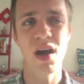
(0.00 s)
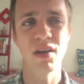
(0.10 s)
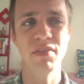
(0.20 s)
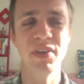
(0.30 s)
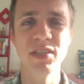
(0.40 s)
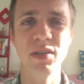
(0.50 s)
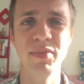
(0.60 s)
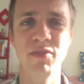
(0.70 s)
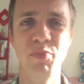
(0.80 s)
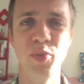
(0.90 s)
are
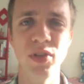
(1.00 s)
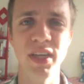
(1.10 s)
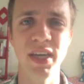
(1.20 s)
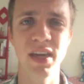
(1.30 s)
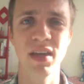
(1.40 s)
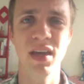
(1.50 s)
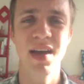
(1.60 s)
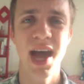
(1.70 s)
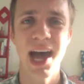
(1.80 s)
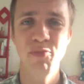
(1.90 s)
victims of bullying
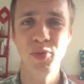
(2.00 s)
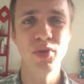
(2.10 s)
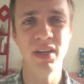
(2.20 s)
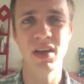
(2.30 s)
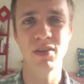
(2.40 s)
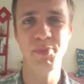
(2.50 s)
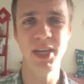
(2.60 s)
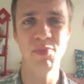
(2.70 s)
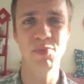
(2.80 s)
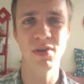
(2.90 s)
have bullied other
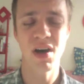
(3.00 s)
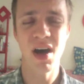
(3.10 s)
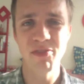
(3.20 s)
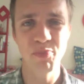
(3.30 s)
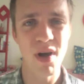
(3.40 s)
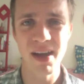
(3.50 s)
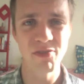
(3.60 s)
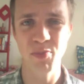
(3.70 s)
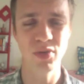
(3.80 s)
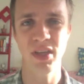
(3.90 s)
people.
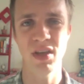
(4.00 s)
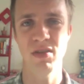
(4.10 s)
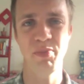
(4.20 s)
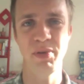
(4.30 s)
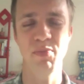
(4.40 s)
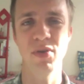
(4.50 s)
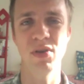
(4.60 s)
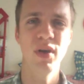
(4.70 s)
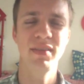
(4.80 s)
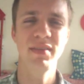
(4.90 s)
I've bullied other
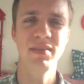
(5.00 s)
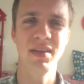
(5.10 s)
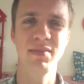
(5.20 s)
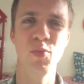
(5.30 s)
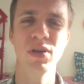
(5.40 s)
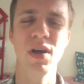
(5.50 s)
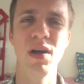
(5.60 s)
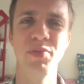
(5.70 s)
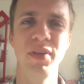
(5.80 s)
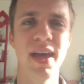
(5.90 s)
people. It's more
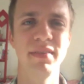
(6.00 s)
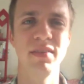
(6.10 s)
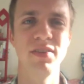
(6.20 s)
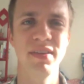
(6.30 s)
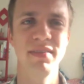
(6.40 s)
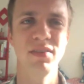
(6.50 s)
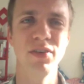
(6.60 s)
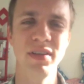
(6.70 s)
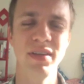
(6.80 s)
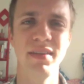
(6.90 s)
complex than just
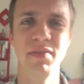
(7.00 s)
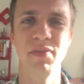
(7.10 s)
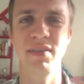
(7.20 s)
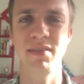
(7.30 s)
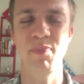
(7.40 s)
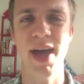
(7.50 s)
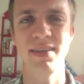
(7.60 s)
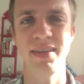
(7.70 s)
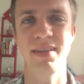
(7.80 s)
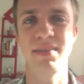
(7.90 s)
good kids versus
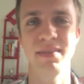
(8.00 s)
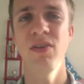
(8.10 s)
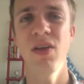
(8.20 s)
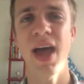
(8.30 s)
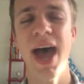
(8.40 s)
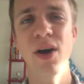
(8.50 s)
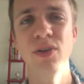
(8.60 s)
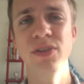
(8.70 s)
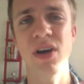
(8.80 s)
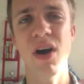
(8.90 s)
bad kids. And
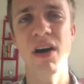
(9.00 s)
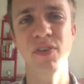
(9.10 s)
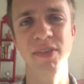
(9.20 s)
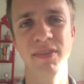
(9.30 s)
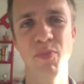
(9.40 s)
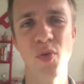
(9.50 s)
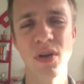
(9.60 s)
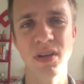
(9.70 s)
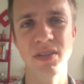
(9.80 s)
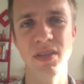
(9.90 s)
how to offer
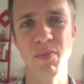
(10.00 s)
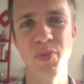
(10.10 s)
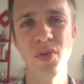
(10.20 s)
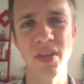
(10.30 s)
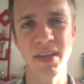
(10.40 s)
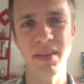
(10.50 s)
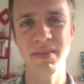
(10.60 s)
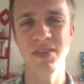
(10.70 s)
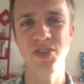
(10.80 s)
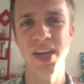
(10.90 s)
support to the bullies
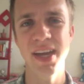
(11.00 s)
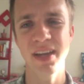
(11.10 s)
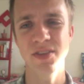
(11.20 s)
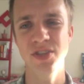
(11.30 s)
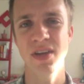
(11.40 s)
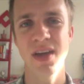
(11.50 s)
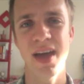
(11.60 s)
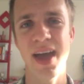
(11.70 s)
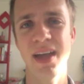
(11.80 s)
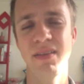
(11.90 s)
to change.
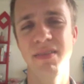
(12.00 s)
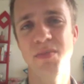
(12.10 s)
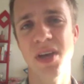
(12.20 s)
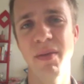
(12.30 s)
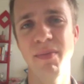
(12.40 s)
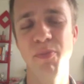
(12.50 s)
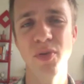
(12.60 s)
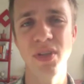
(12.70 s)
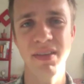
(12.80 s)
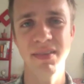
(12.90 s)
And sometimes
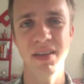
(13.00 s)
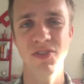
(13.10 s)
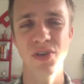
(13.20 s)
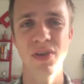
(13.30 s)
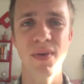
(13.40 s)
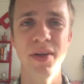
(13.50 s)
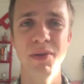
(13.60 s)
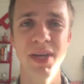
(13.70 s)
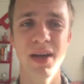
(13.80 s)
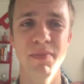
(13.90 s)
bullies can turn around
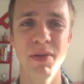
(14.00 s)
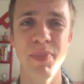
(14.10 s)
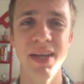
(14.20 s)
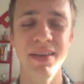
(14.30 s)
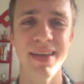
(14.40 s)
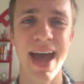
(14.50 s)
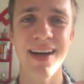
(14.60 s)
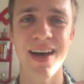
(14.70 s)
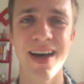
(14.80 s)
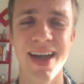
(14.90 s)
and become the biggest
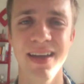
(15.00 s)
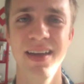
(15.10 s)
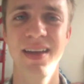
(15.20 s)
ally.